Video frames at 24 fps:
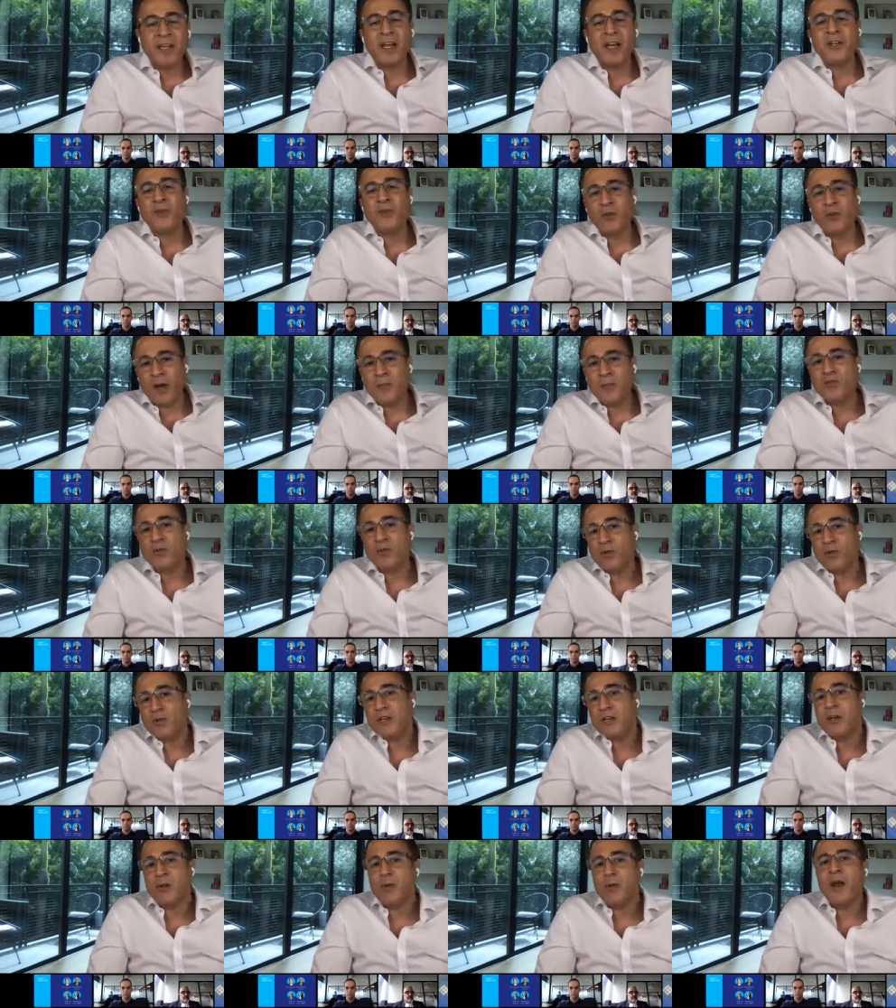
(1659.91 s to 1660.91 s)
And you're
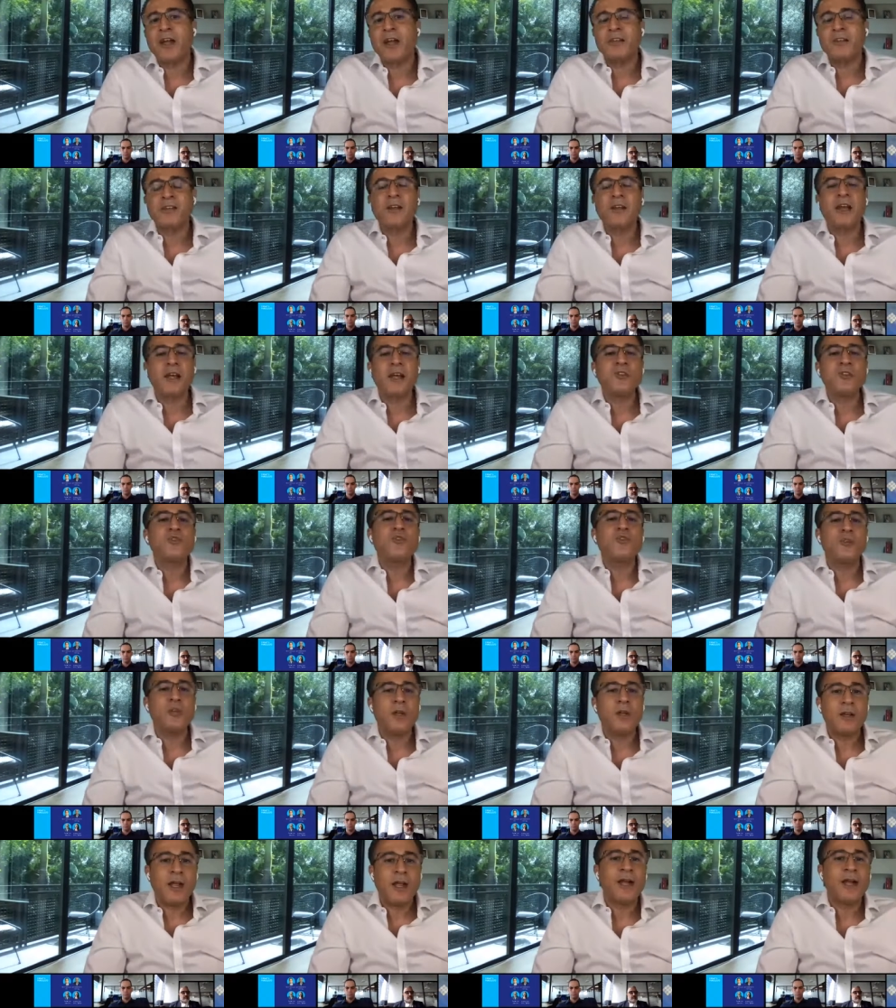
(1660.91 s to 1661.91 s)
absolutely correct. It had a
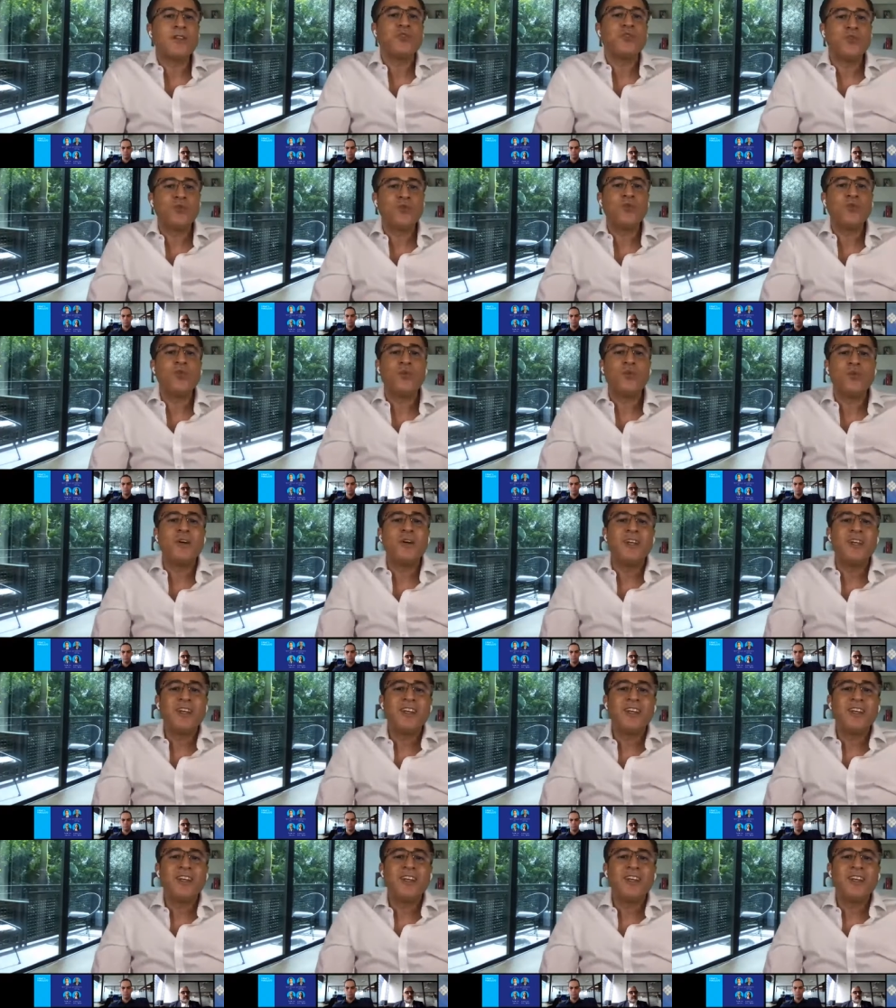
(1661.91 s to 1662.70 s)
lot to do